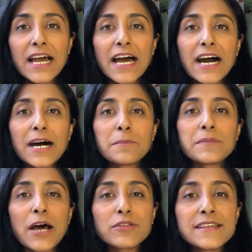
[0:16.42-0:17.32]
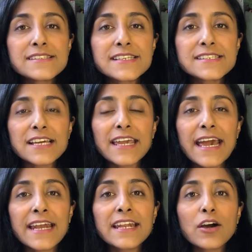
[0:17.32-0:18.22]
Now this is
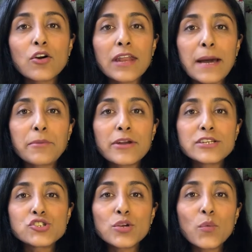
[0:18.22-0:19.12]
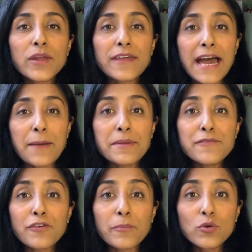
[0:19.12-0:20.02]
again a collaboration with Abby
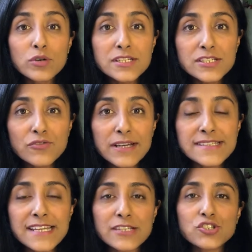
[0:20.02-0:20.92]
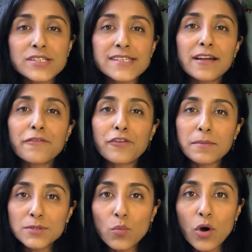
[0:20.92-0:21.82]
from Rooted and Dressed and Jessica
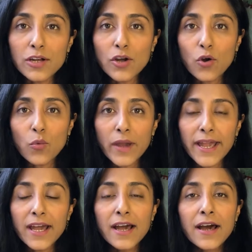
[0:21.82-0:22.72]
from The Waldock Way,